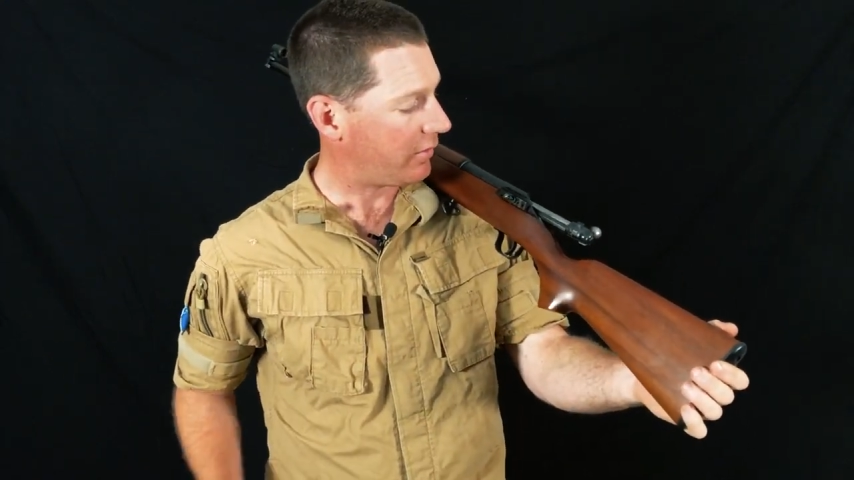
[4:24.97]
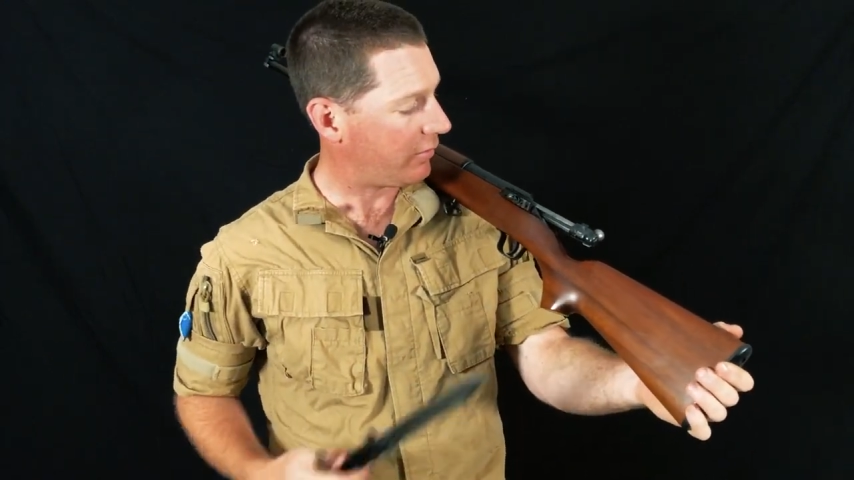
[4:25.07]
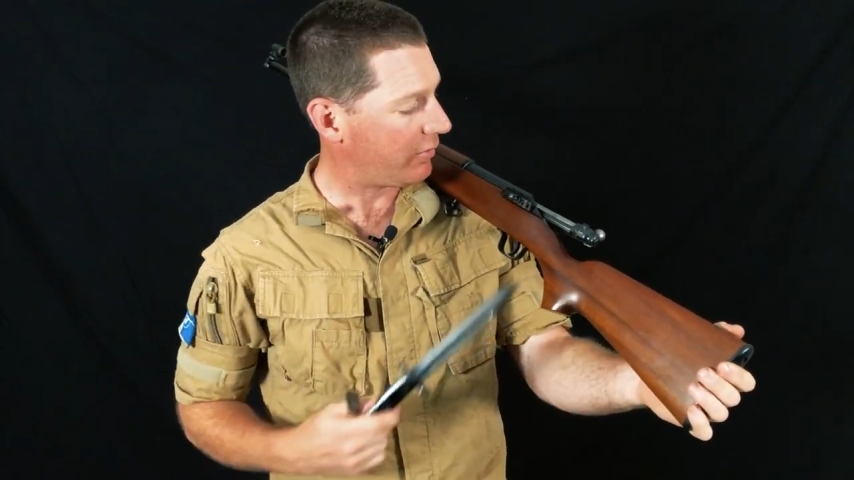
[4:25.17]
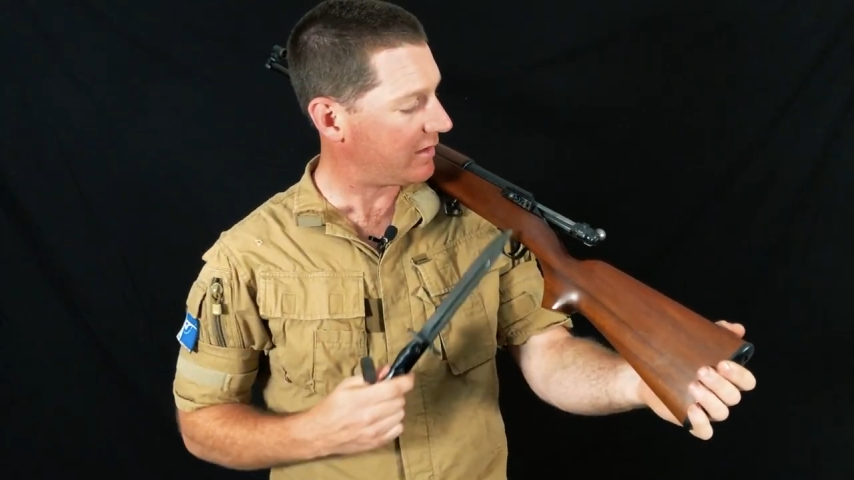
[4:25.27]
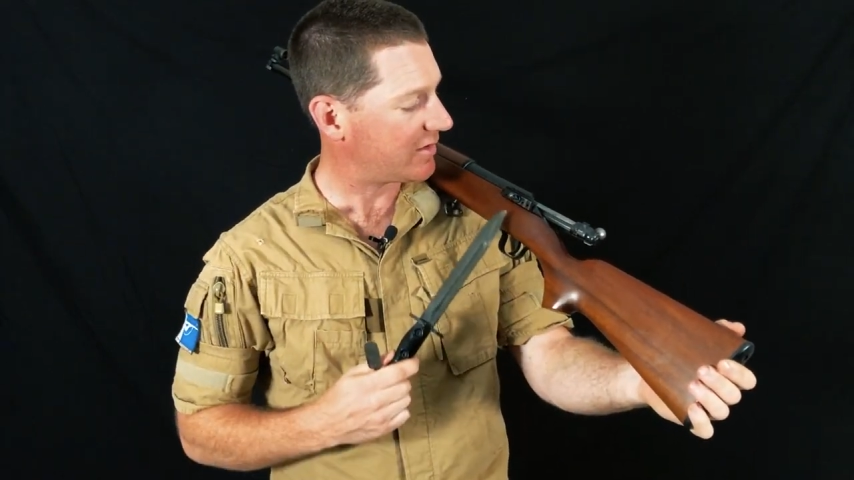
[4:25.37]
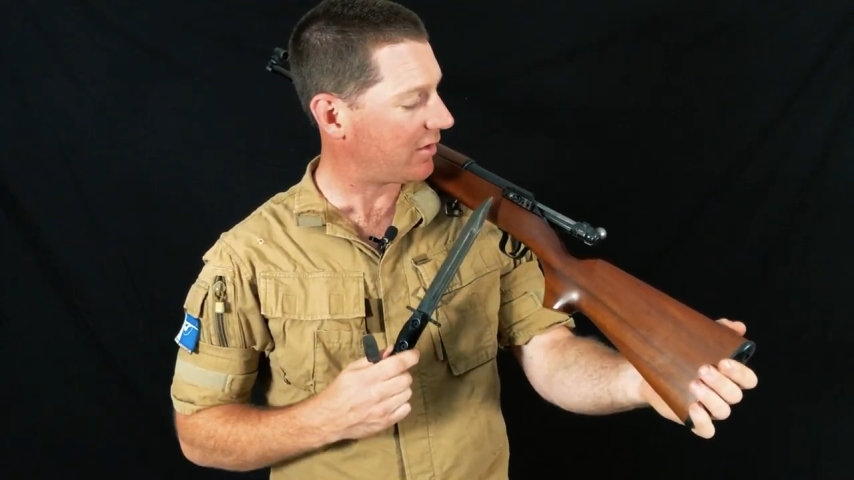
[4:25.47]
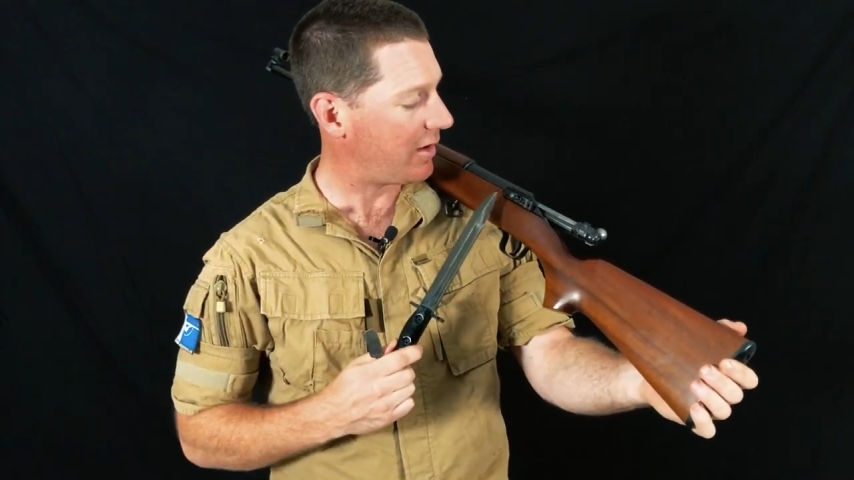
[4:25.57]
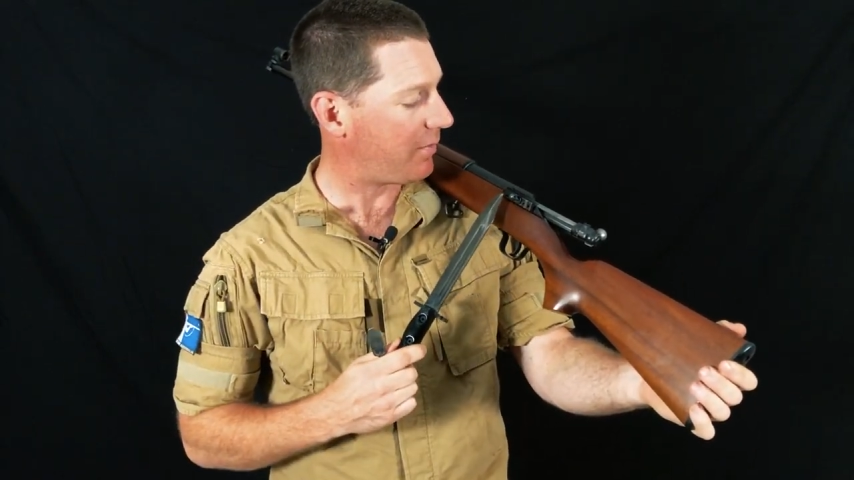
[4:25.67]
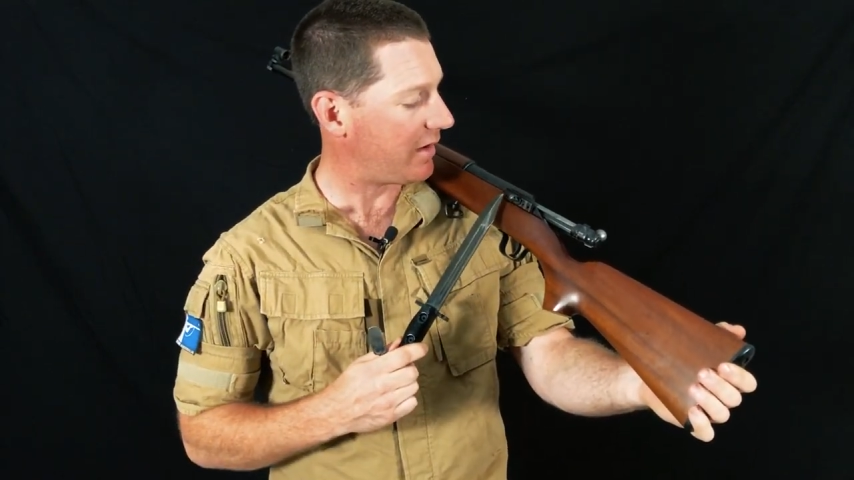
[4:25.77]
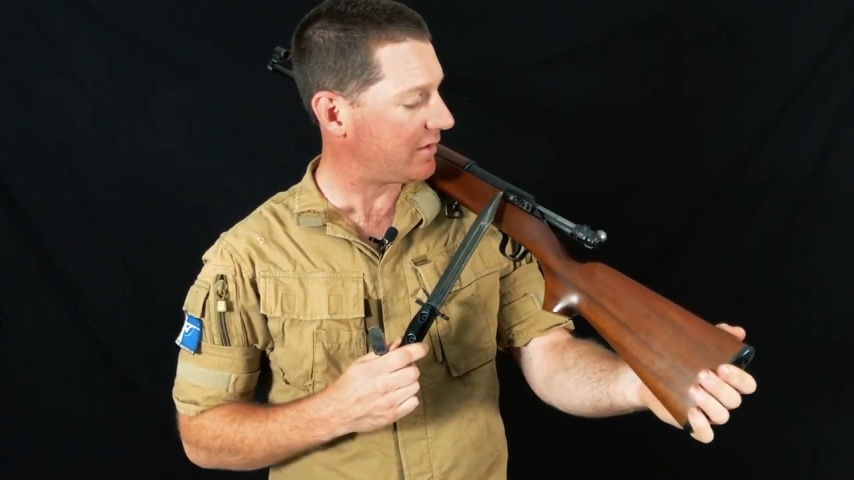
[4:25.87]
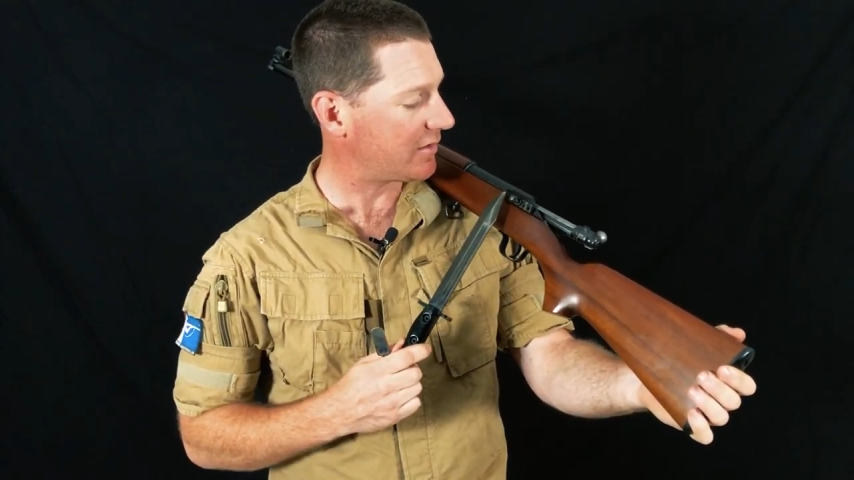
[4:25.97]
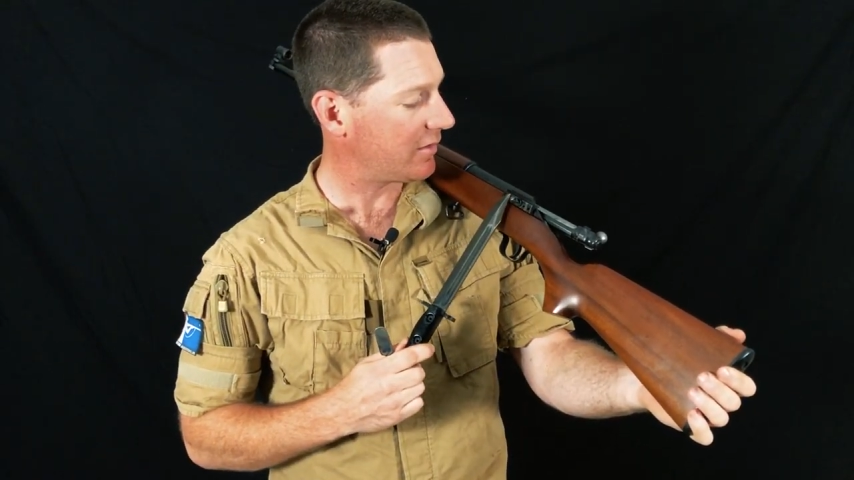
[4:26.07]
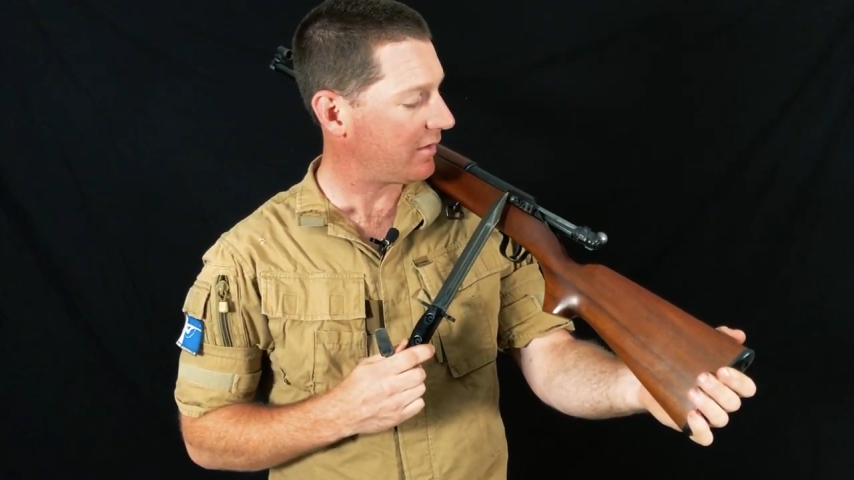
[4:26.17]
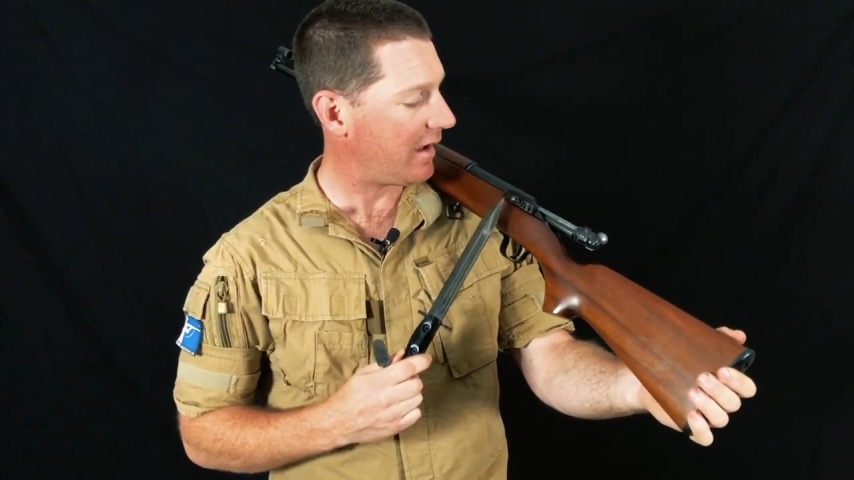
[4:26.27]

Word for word: the rear sight base